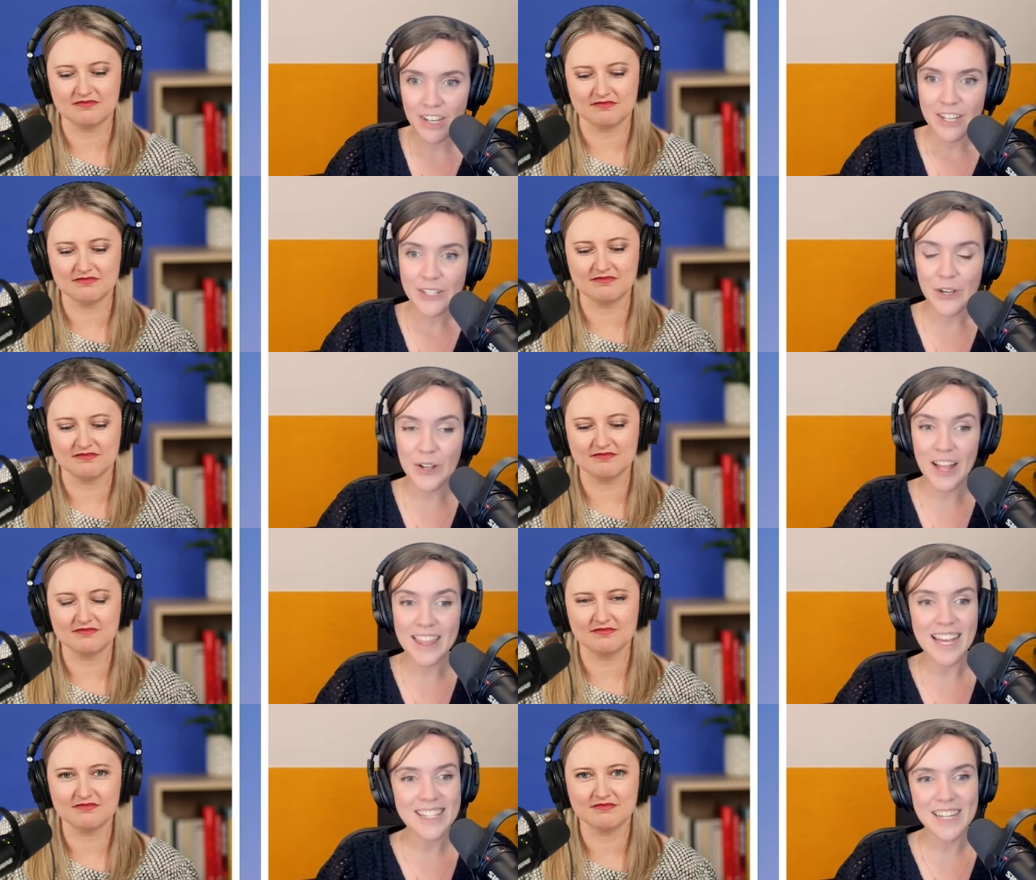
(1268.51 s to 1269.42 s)
Speaker 1: So,
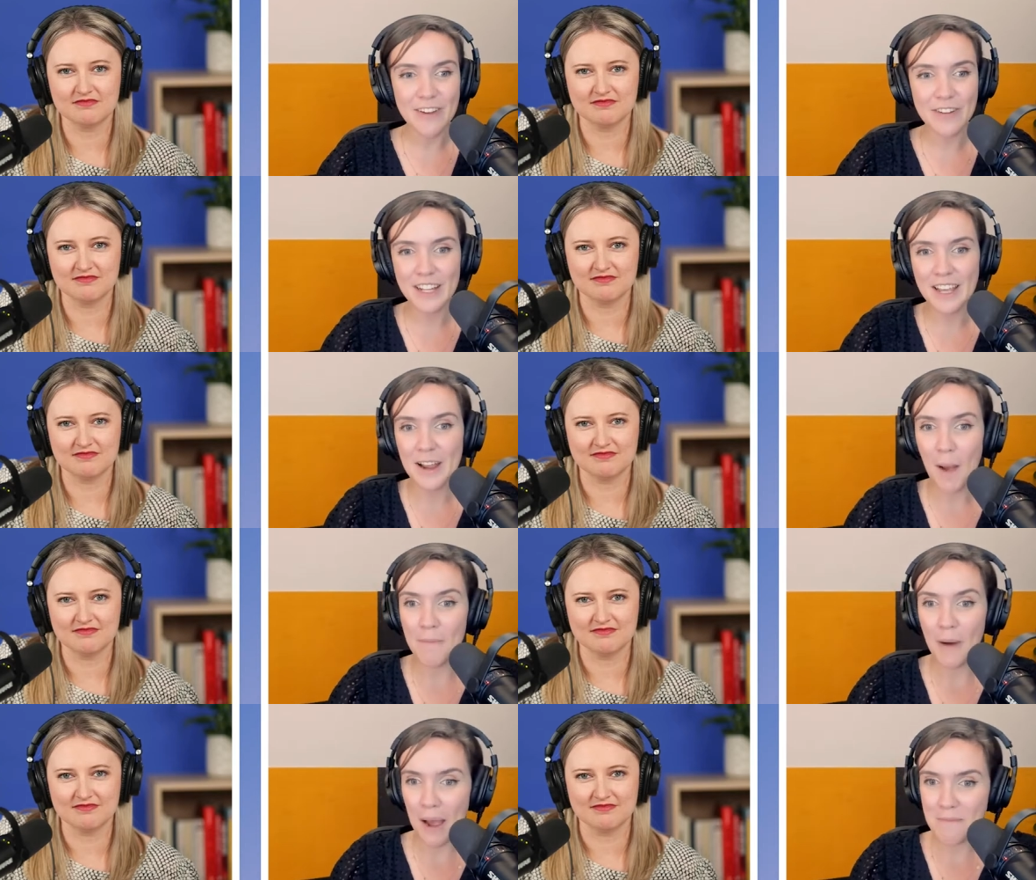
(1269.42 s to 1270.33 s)
that's definitely
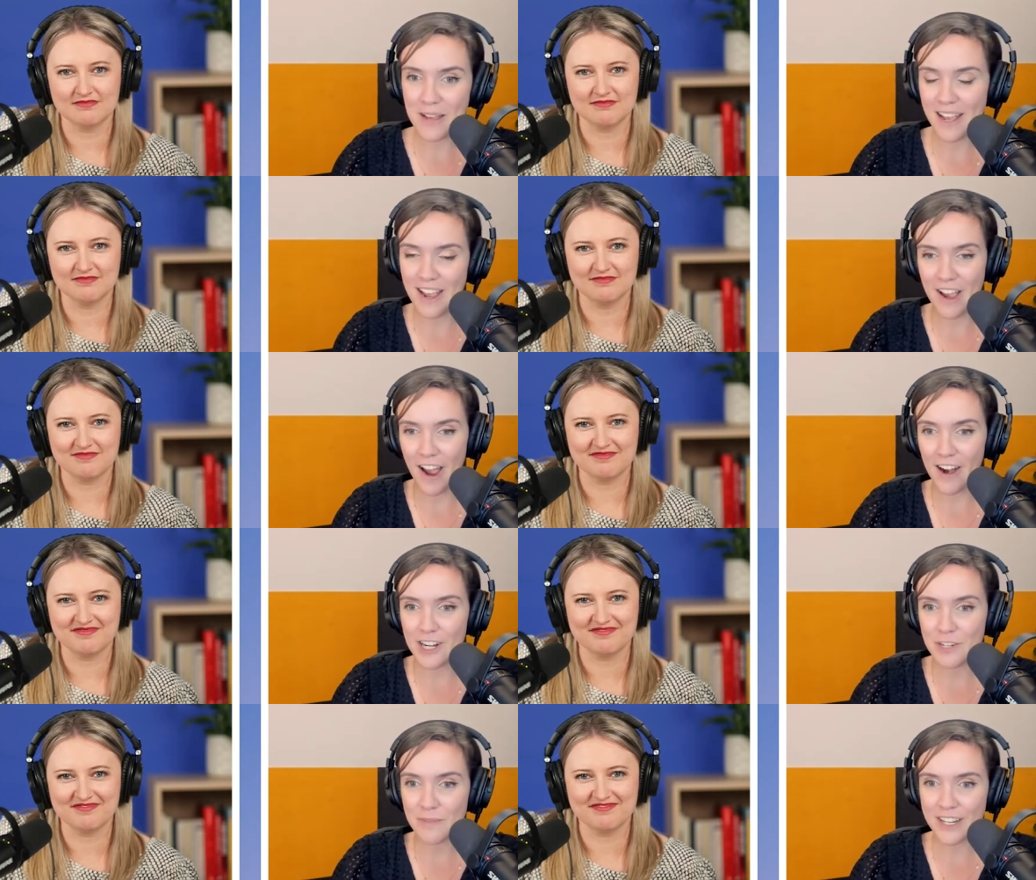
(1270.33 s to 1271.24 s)
my big
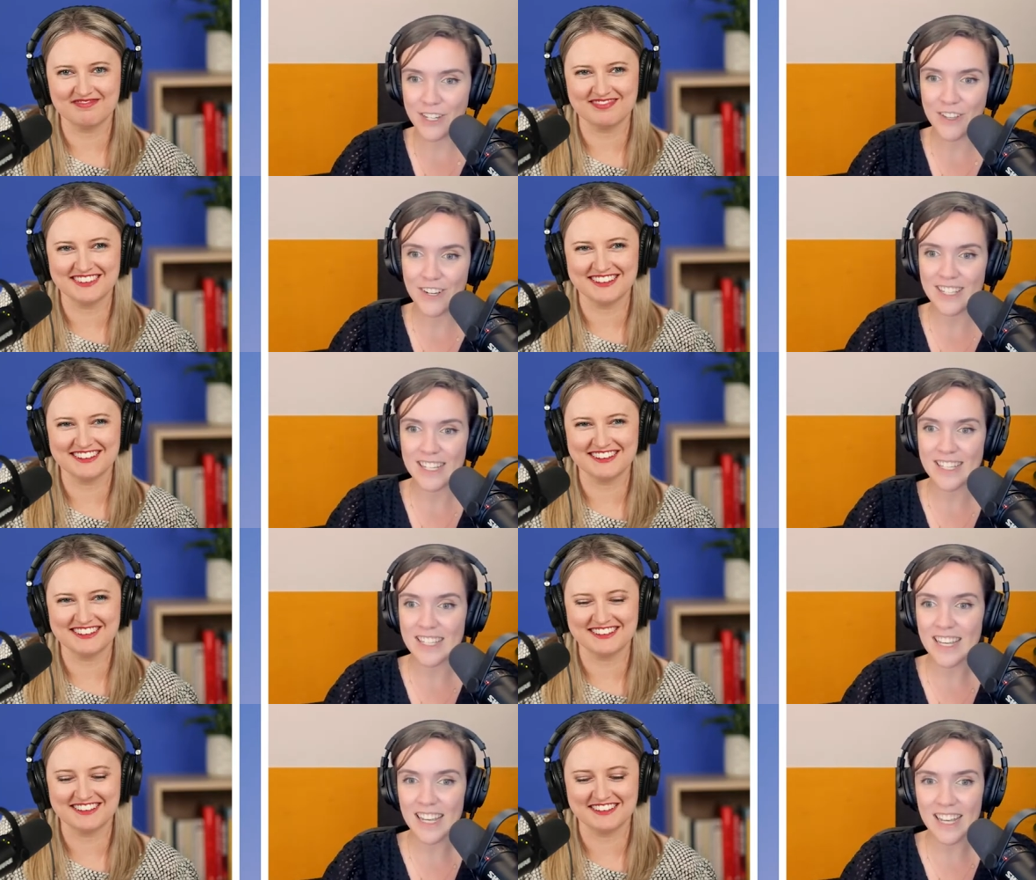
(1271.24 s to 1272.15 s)
encouragement to those
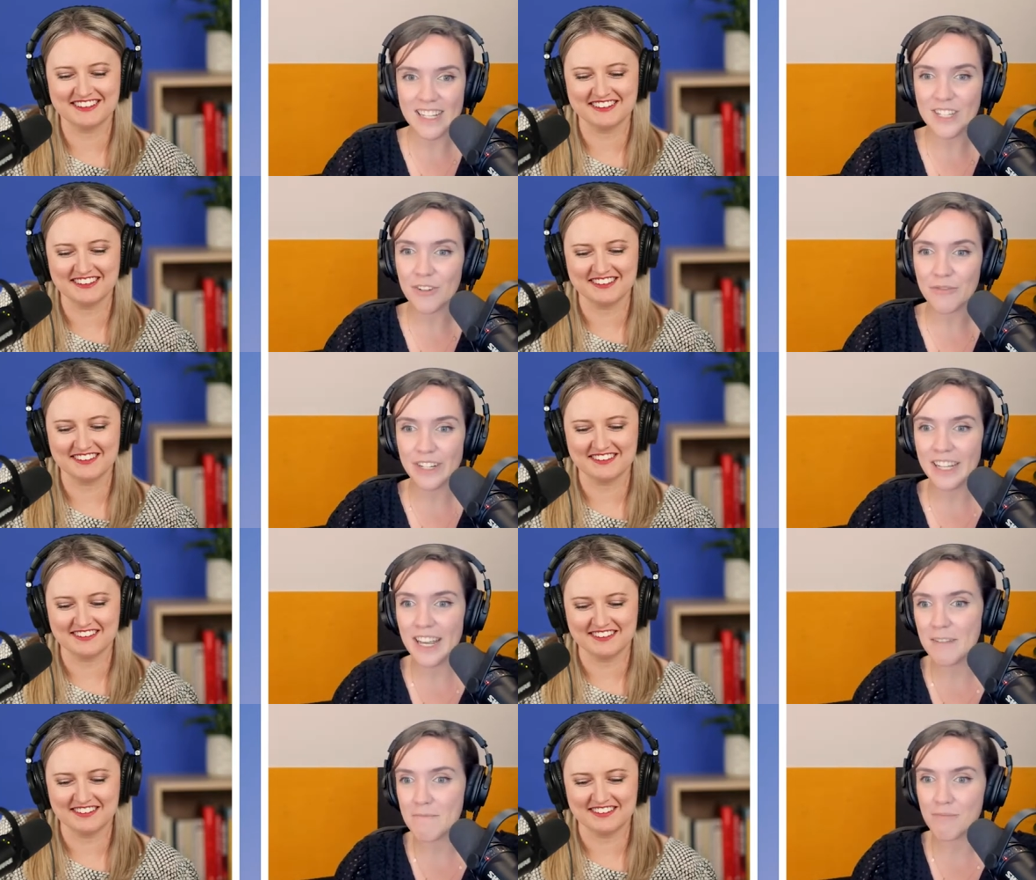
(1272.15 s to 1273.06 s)
listening is to
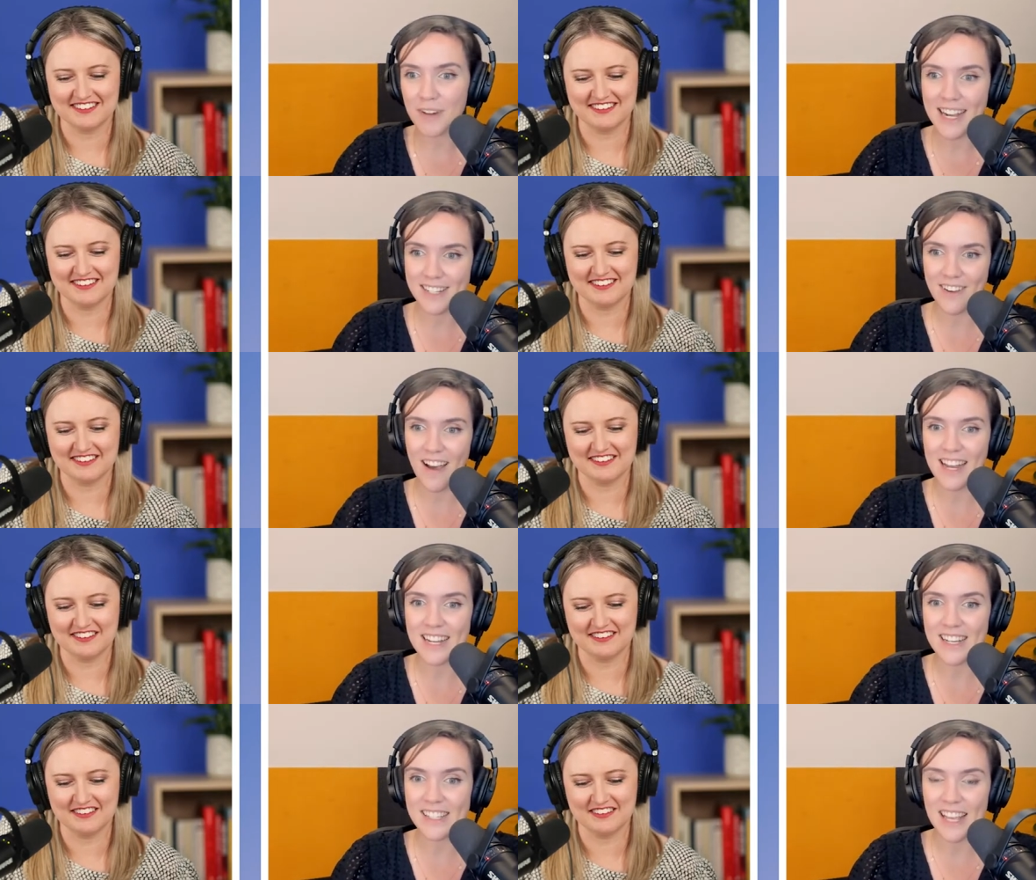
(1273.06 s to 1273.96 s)
really embrace
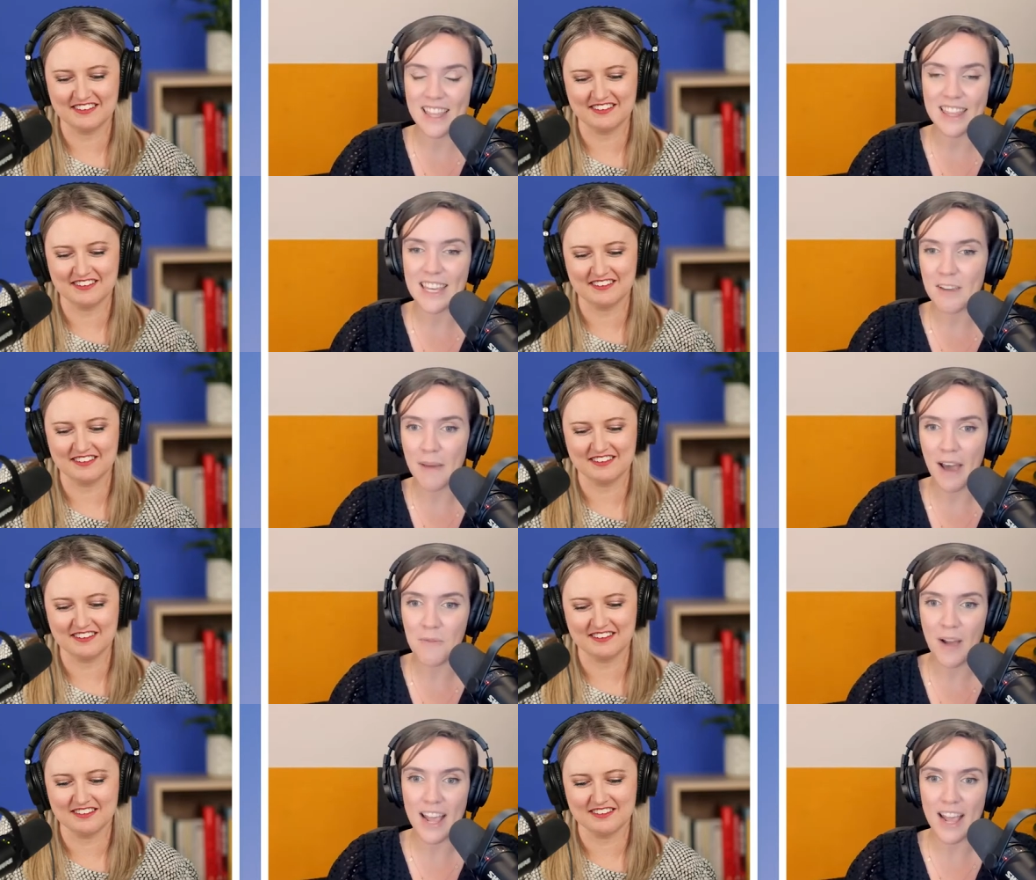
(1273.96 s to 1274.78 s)
kindness and think about